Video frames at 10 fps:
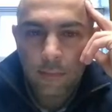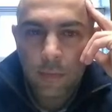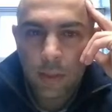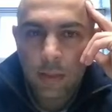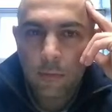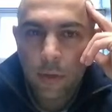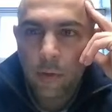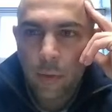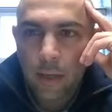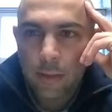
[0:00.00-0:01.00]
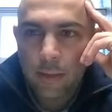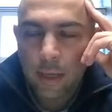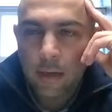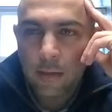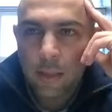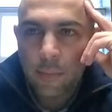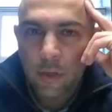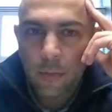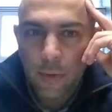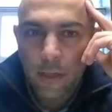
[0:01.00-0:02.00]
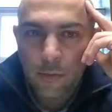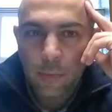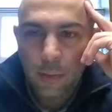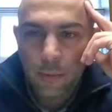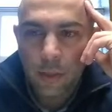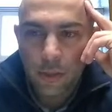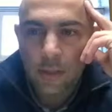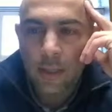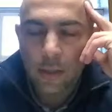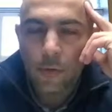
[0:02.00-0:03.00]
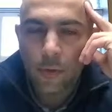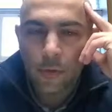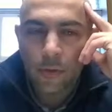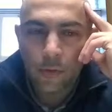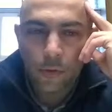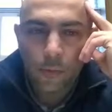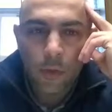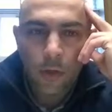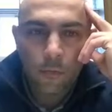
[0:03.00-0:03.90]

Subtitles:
this right away is not a typical patient population that you would assume